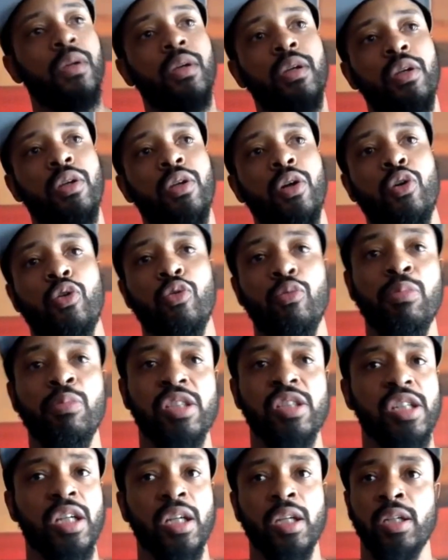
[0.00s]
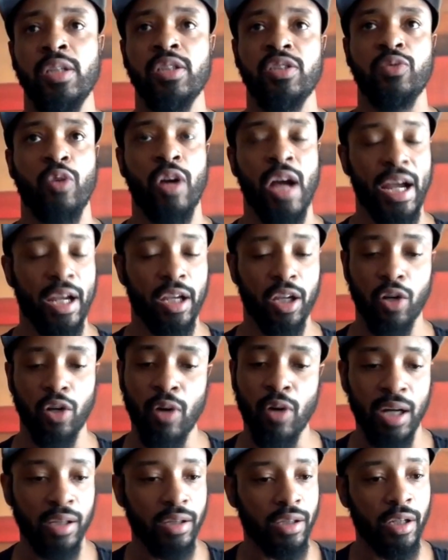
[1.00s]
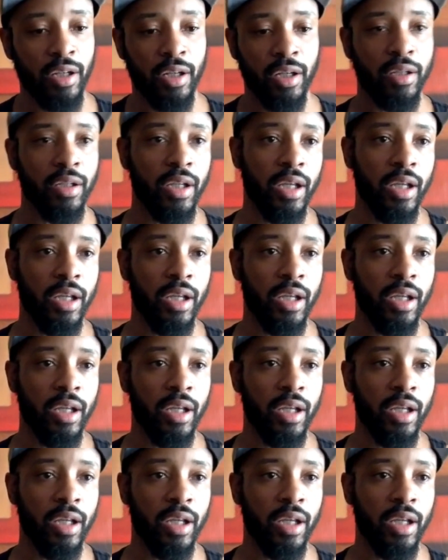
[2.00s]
you know, machines where I can go out there